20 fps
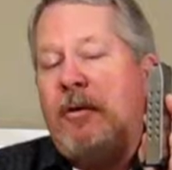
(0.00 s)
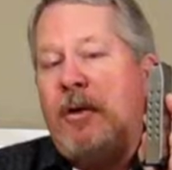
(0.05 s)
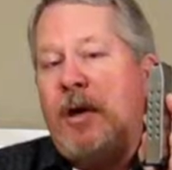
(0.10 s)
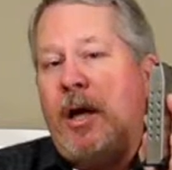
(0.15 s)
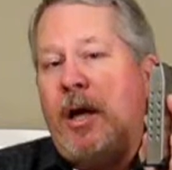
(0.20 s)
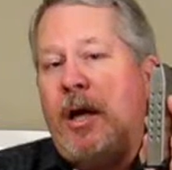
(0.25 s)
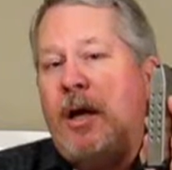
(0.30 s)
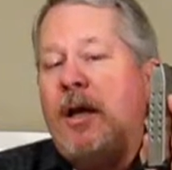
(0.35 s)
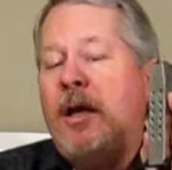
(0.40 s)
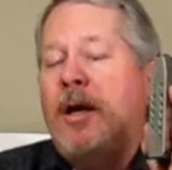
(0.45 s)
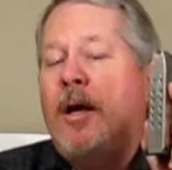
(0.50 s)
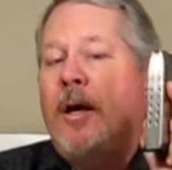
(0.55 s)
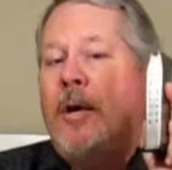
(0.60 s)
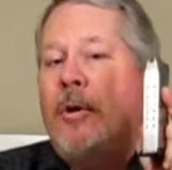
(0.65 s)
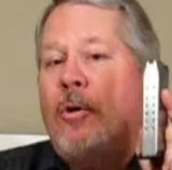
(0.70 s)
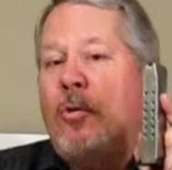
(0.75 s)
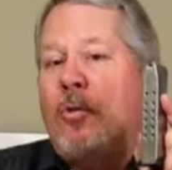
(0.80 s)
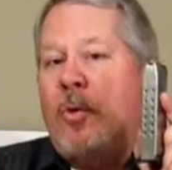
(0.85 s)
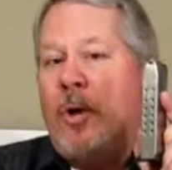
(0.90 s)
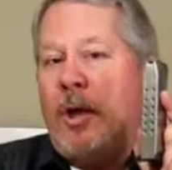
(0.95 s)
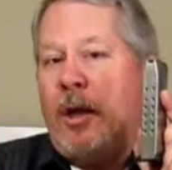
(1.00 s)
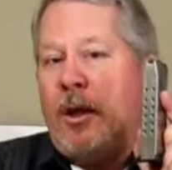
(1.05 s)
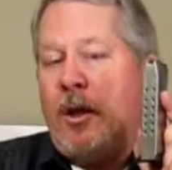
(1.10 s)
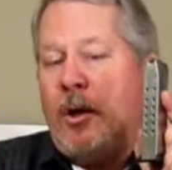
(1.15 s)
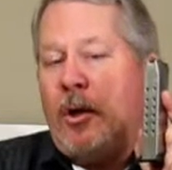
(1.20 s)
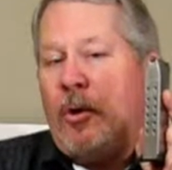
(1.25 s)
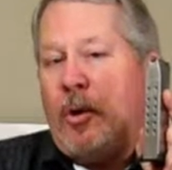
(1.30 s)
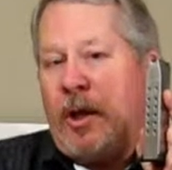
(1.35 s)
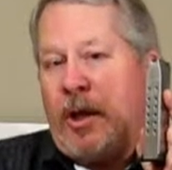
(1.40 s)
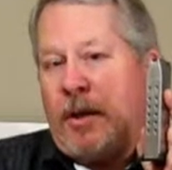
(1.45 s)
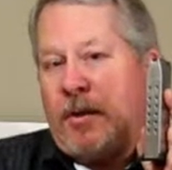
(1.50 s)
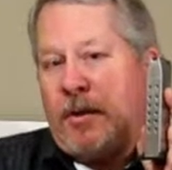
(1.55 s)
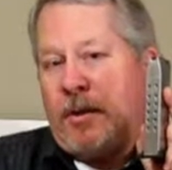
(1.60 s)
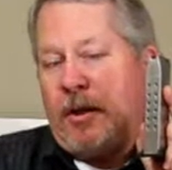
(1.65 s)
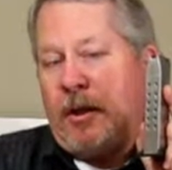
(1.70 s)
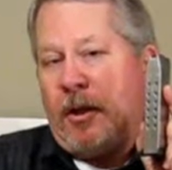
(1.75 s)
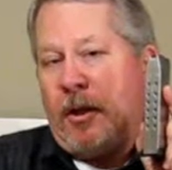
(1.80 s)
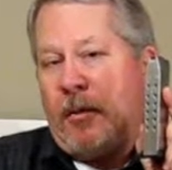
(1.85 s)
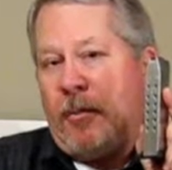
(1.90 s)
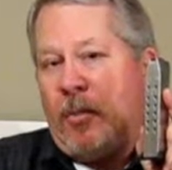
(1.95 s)
or 8, reloading is
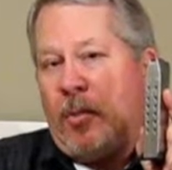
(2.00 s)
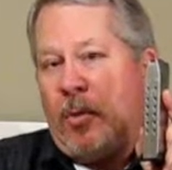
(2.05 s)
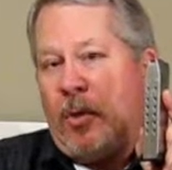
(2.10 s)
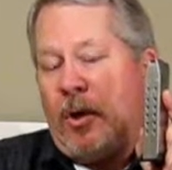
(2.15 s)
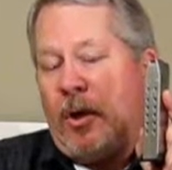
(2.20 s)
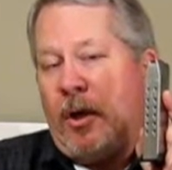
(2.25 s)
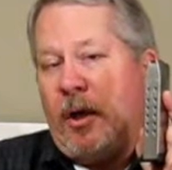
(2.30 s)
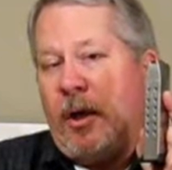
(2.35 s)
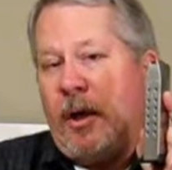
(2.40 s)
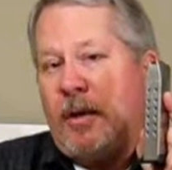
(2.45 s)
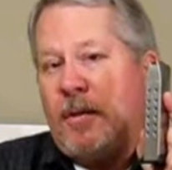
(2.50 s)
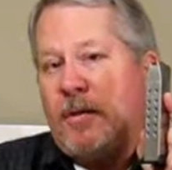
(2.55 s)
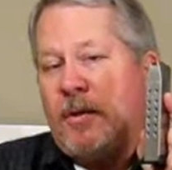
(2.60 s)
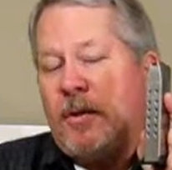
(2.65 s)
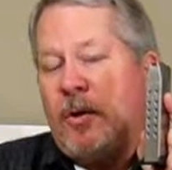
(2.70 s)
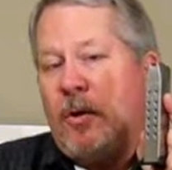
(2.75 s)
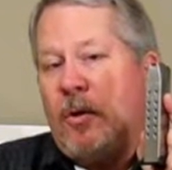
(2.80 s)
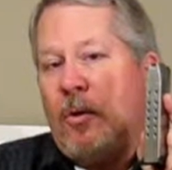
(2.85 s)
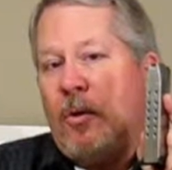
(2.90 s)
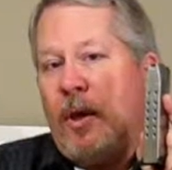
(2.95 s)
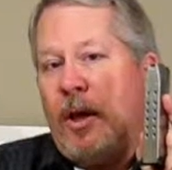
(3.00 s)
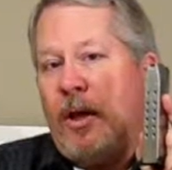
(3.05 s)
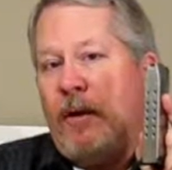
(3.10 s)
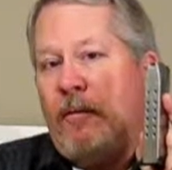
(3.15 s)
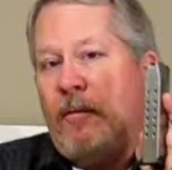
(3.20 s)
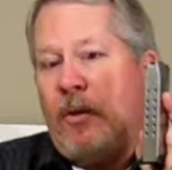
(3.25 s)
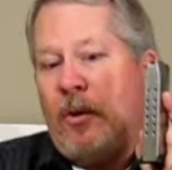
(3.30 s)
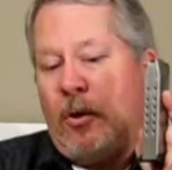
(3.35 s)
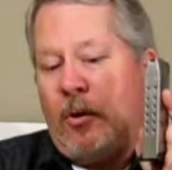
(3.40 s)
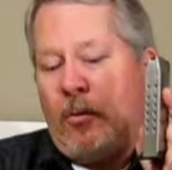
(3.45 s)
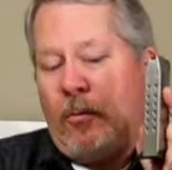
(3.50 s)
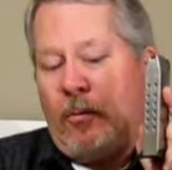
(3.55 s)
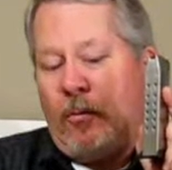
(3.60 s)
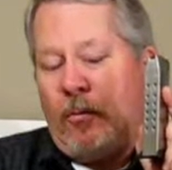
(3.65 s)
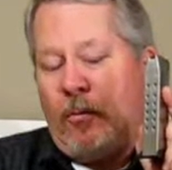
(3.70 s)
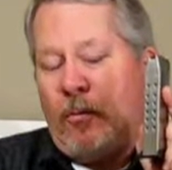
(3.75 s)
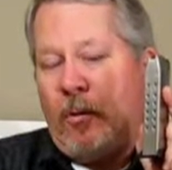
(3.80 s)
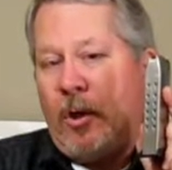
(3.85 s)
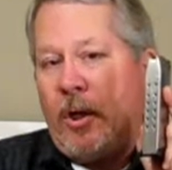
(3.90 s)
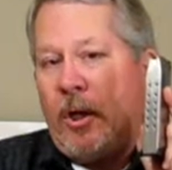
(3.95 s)
still important. And so even though
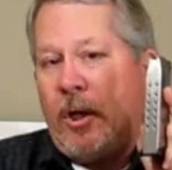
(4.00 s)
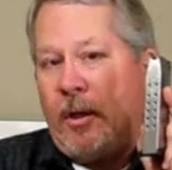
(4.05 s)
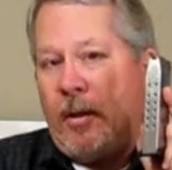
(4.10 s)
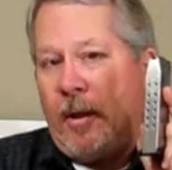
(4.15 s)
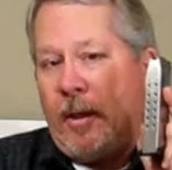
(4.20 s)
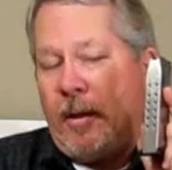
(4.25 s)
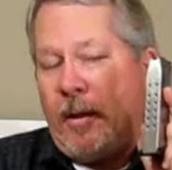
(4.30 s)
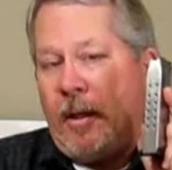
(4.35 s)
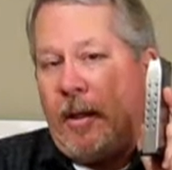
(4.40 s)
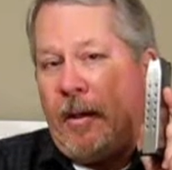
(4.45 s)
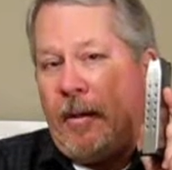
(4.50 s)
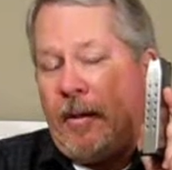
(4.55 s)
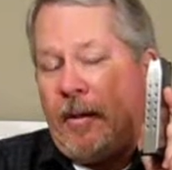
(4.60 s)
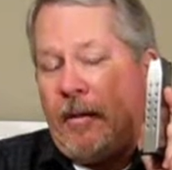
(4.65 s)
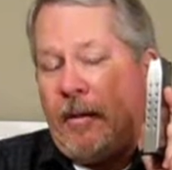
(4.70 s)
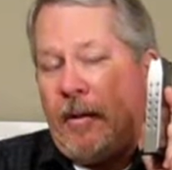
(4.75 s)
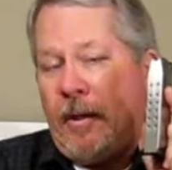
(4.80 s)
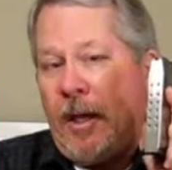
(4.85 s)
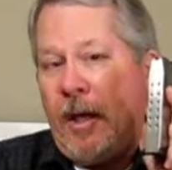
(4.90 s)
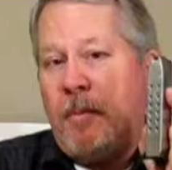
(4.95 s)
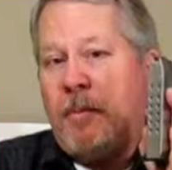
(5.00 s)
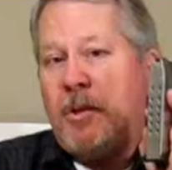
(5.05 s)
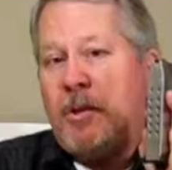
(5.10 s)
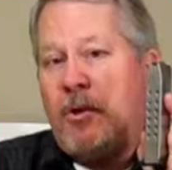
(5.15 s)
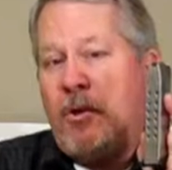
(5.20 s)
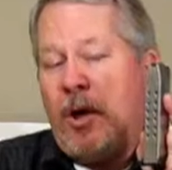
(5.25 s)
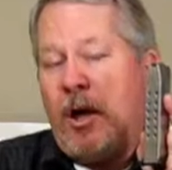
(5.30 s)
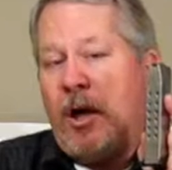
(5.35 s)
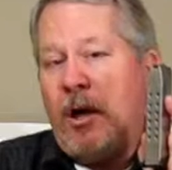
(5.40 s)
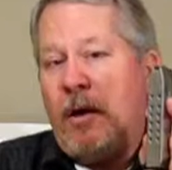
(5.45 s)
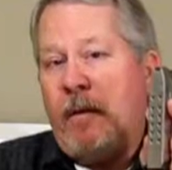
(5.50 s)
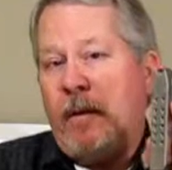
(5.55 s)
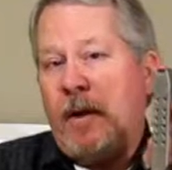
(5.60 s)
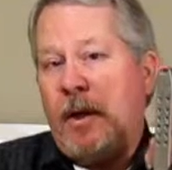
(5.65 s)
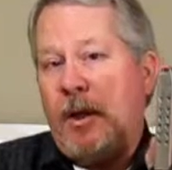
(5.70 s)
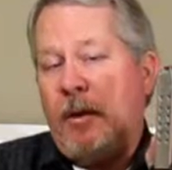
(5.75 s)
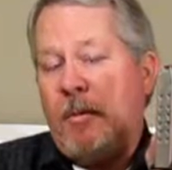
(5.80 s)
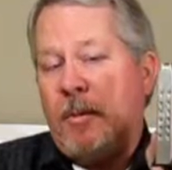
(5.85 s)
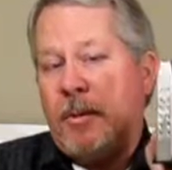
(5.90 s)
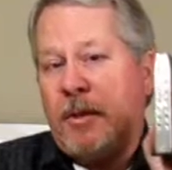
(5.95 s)
we're going to demonstrate on the
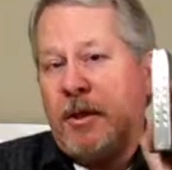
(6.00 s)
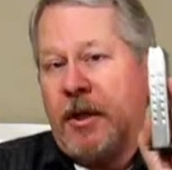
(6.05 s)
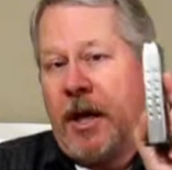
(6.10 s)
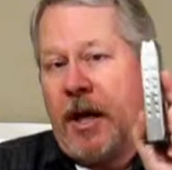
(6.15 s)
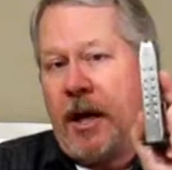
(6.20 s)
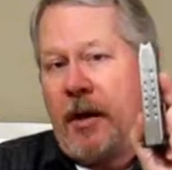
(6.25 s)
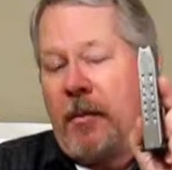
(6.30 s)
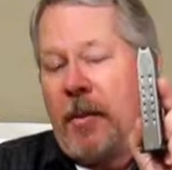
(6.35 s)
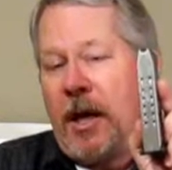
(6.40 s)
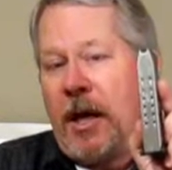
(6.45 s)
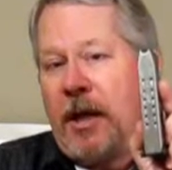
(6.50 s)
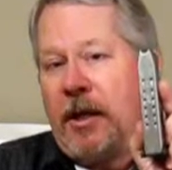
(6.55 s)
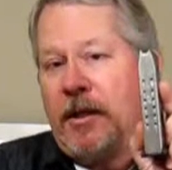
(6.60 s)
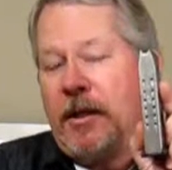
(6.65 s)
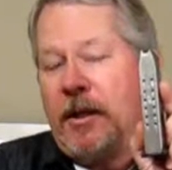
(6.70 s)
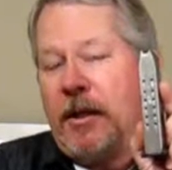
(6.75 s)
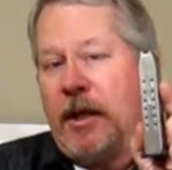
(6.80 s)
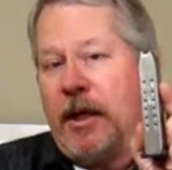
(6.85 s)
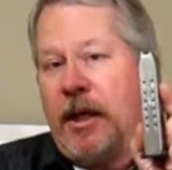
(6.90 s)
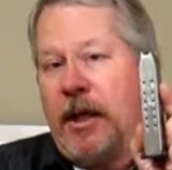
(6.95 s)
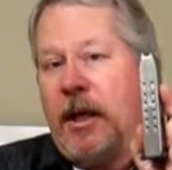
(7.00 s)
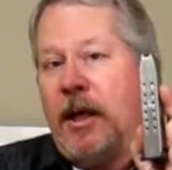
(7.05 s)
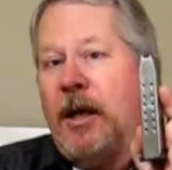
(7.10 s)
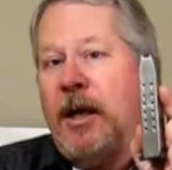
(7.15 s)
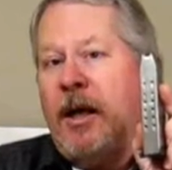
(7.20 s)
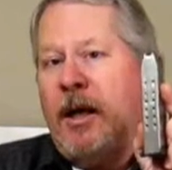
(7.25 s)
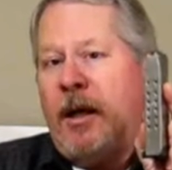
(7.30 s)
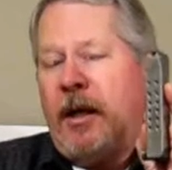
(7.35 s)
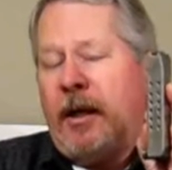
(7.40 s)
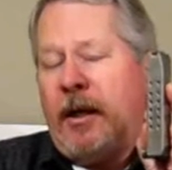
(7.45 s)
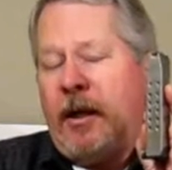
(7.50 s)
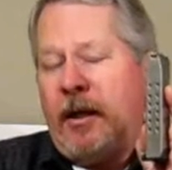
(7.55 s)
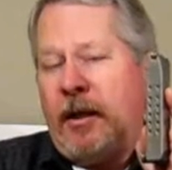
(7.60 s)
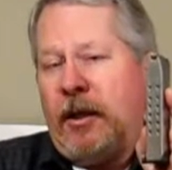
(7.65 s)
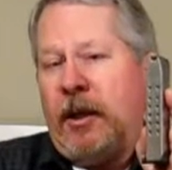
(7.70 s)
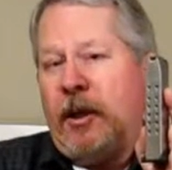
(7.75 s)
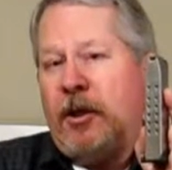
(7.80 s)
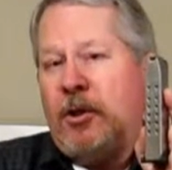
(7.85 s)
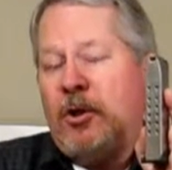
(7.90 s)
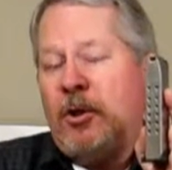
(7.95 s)
double stack mag tonight,
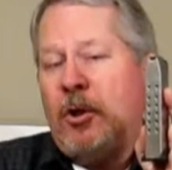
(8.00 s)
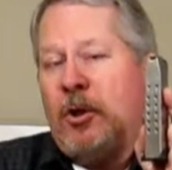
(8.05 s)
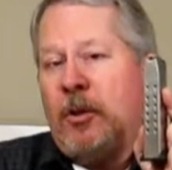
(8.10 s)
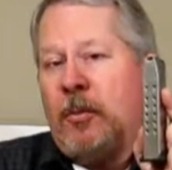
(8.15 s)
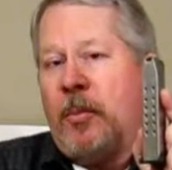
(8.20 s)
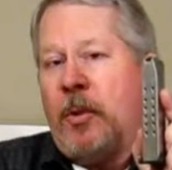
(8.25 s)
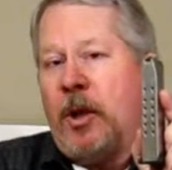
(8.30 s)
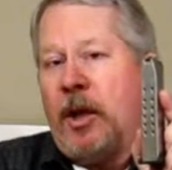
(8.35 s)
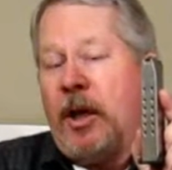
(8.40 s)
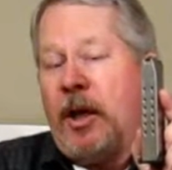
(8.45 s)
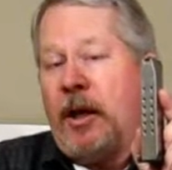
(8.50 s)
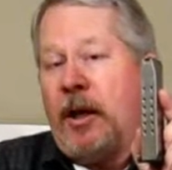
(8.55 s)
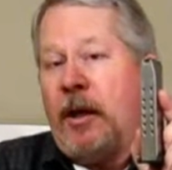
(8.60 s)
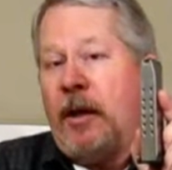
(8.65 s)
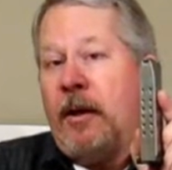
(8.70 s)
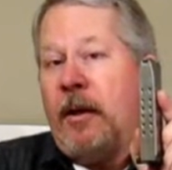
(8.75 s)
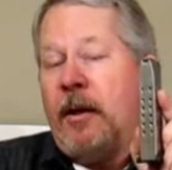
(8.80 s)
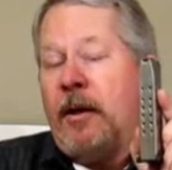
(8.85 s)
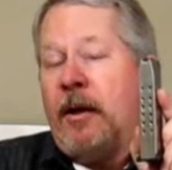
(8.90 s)
it should apply